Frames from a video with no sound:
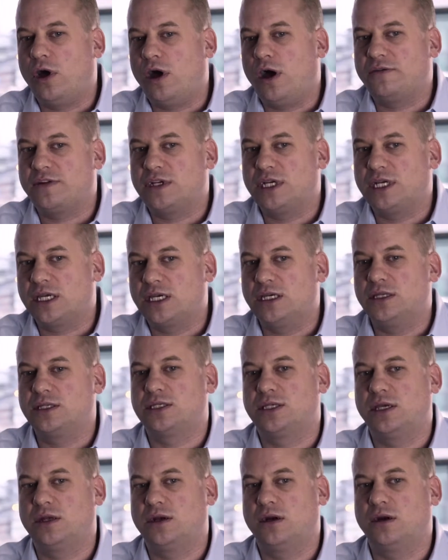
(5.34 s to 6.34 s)
will often
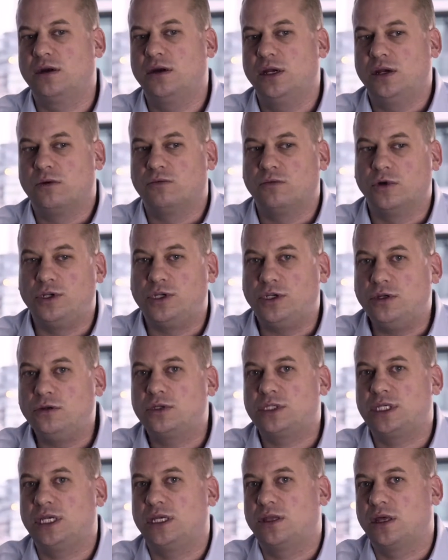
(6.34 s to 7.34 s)
consider
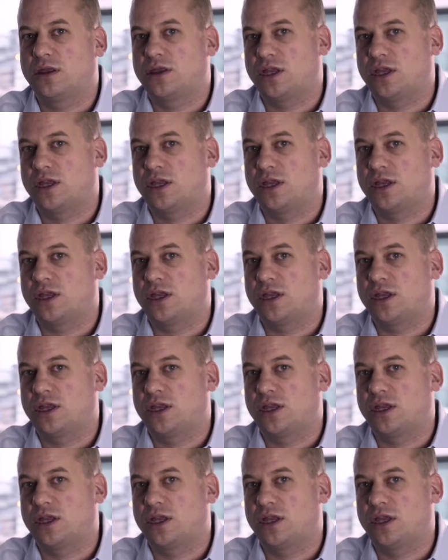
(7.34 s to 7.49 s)
reducing